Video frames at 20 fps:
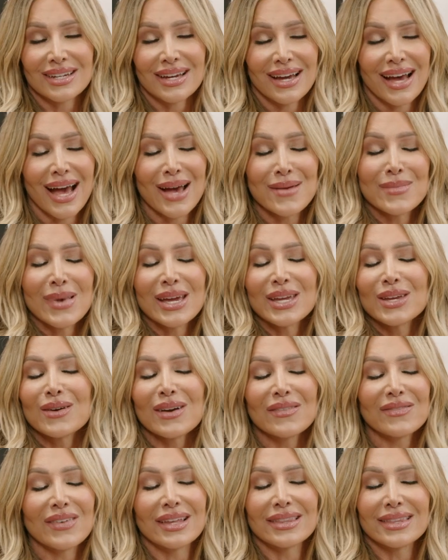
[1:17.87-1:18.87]
I met you.
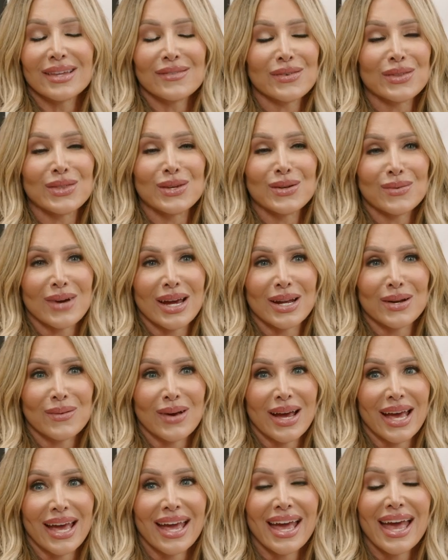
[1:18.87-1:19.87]
I fell in love with you right
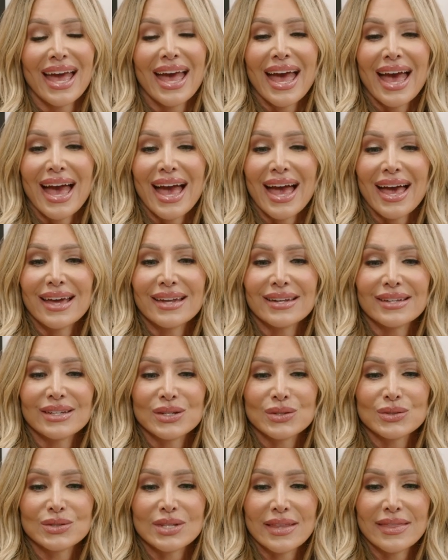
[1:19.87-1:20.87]
away. And
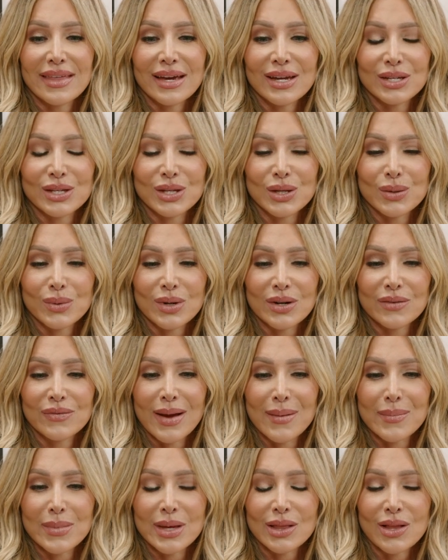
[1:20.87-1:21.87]
you said that you were a
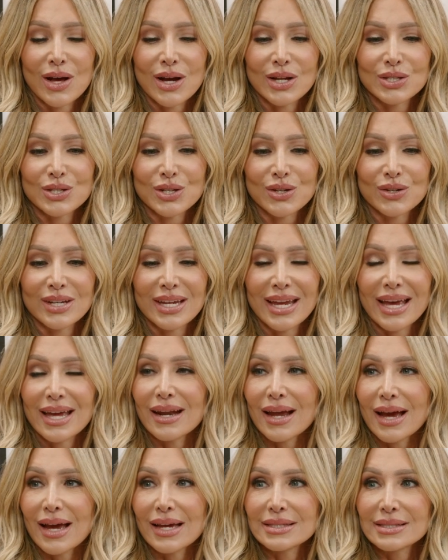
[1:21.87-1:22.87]
family law attorney. And
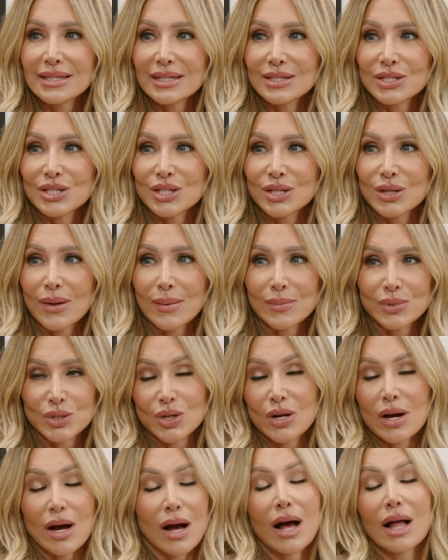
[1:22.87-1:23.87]
I said to you, I'm
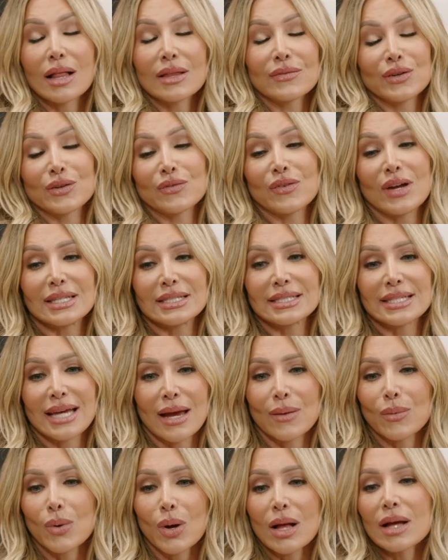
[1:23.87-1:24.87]
sure all of your friends
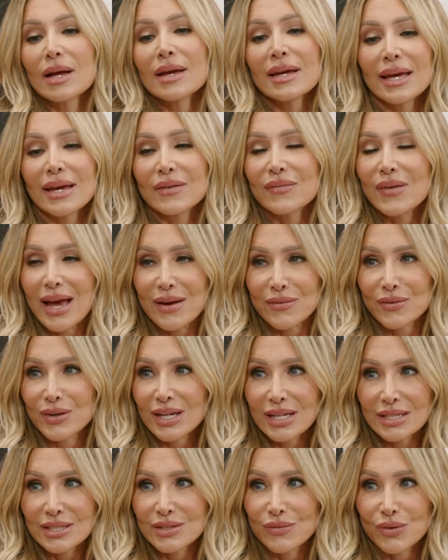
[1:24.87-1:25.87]
say, well, if I ever
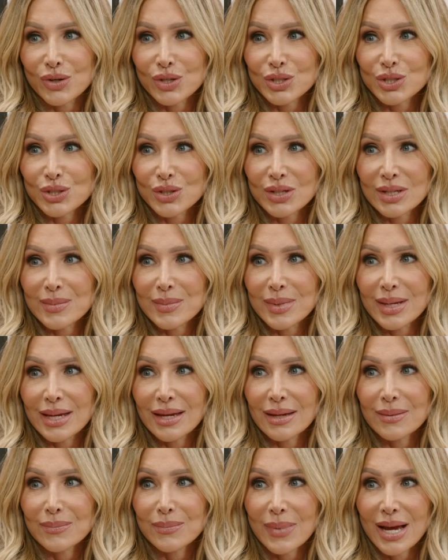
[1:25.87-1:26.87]
get divorced, you're going to
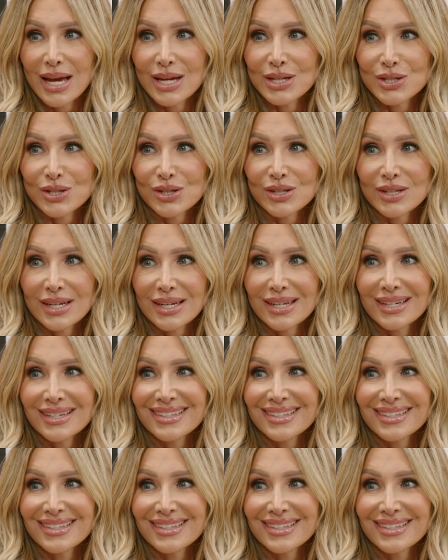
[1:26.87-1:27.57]
be my attorney.